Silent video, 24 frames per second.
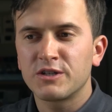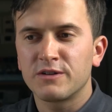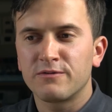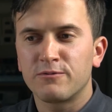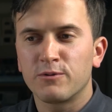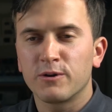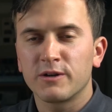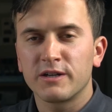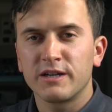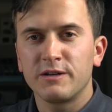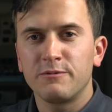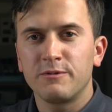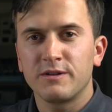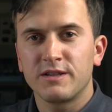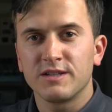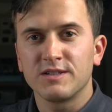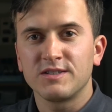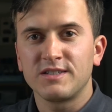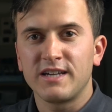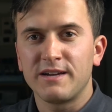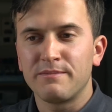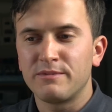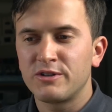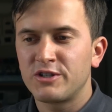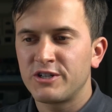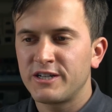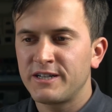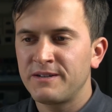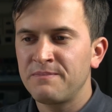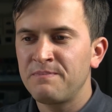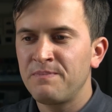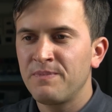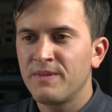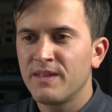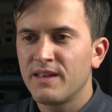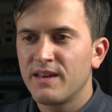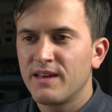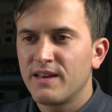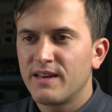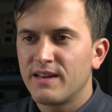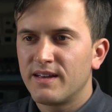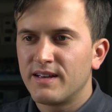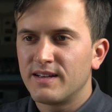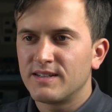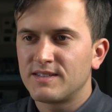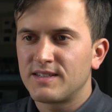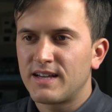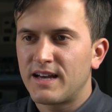of working with a state machine
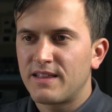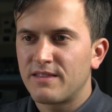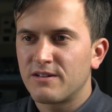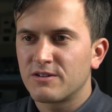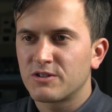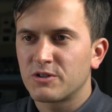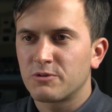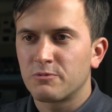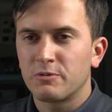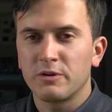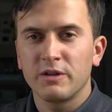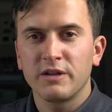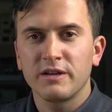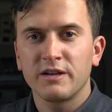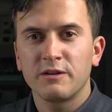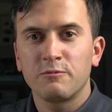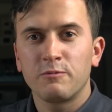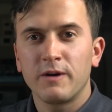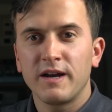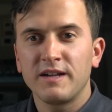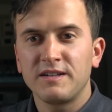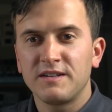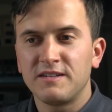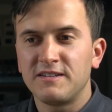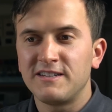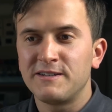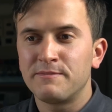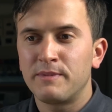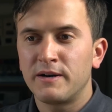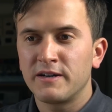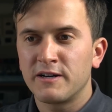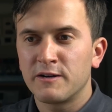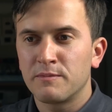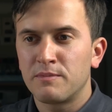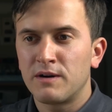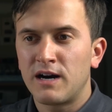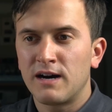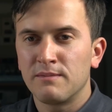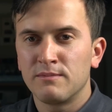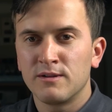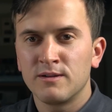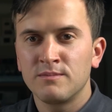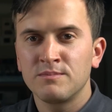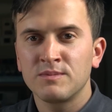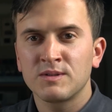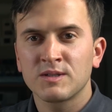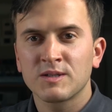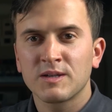is that there's a really good way to debug your
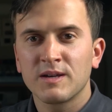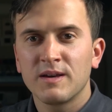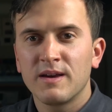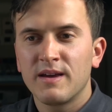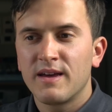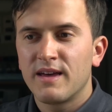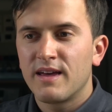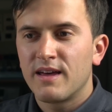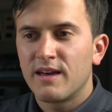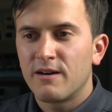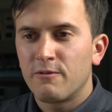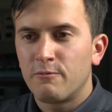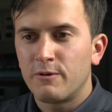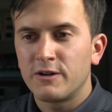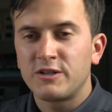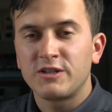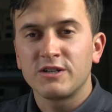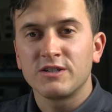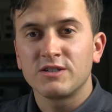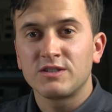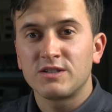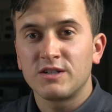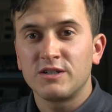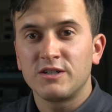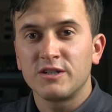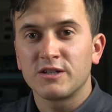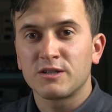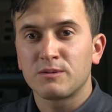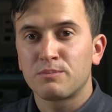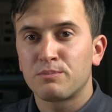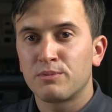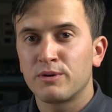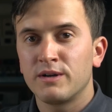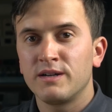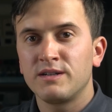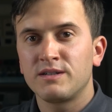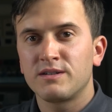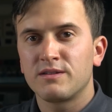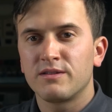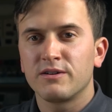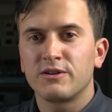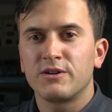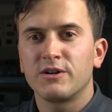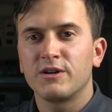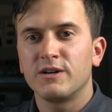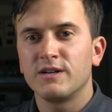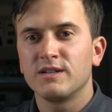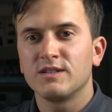problems, which is to just print the
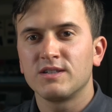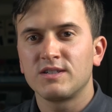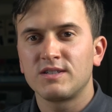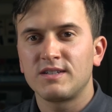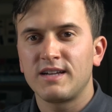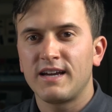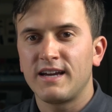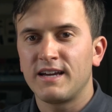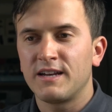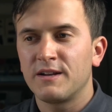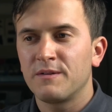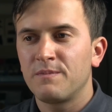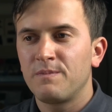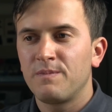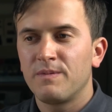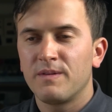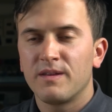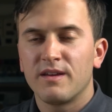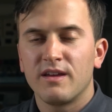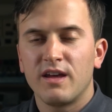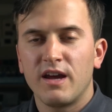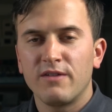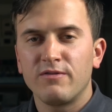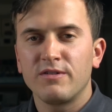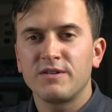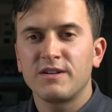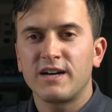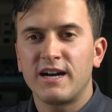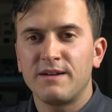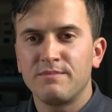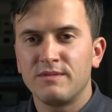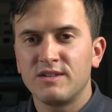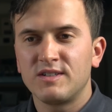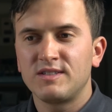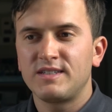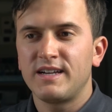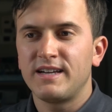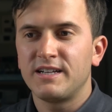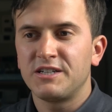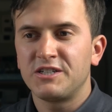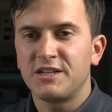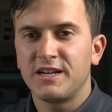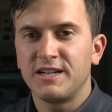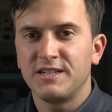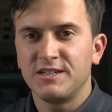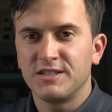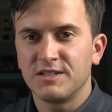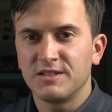current state every time the state
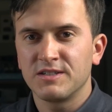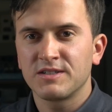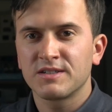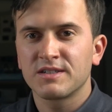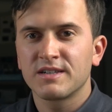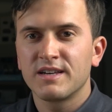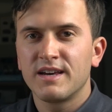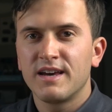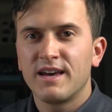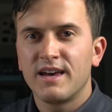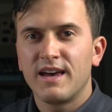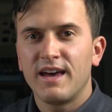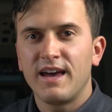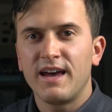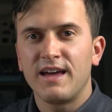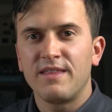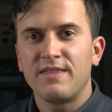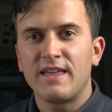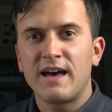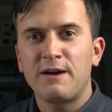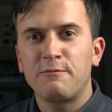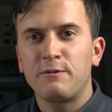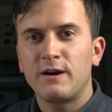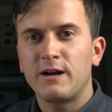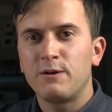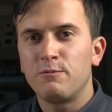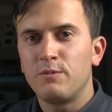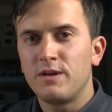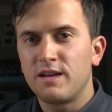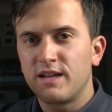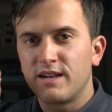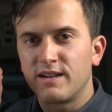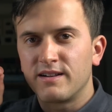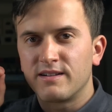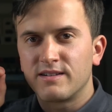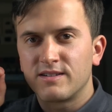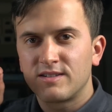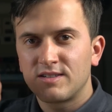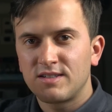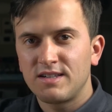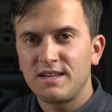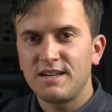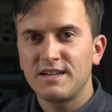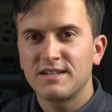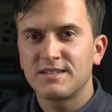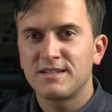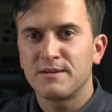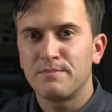changes. And that way we can
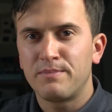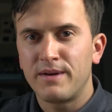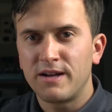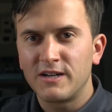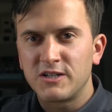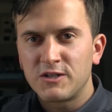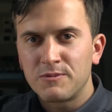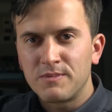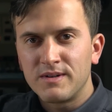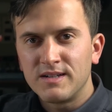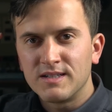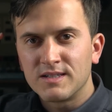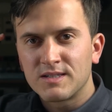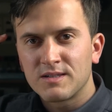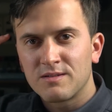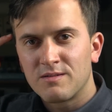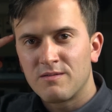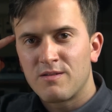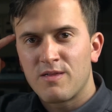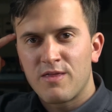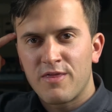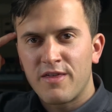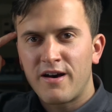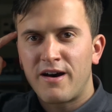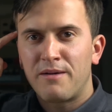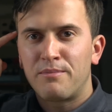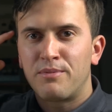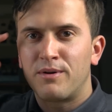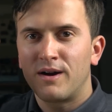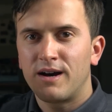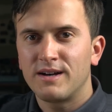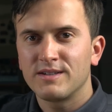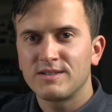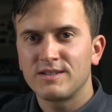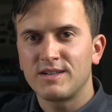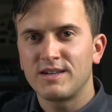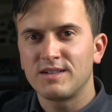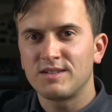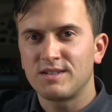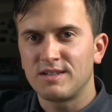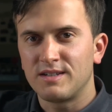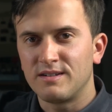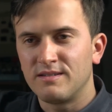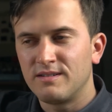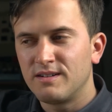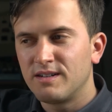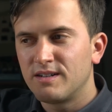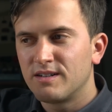see into Benjamin's thought process
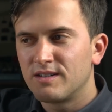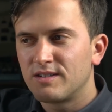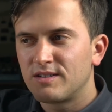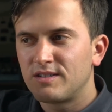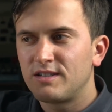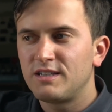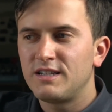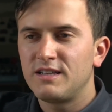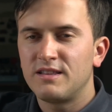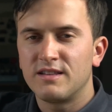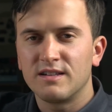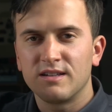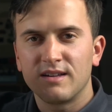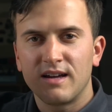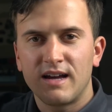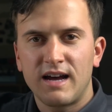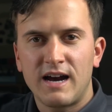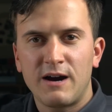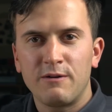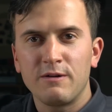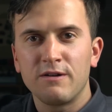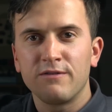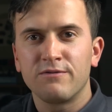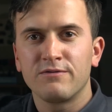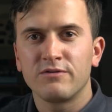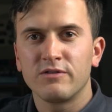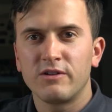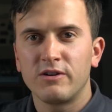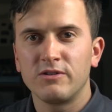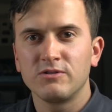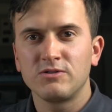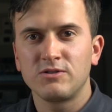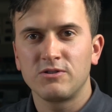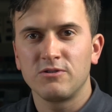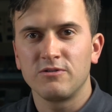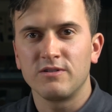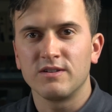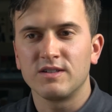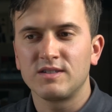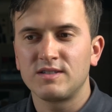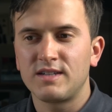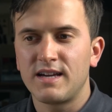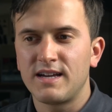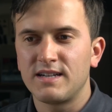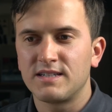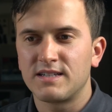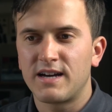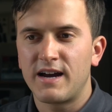and see how he flows through the
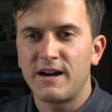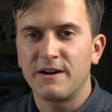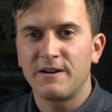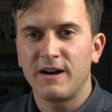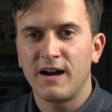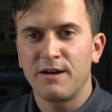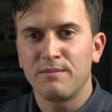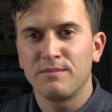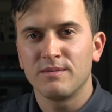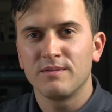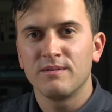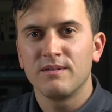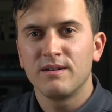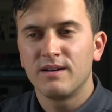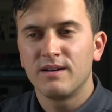state diagram,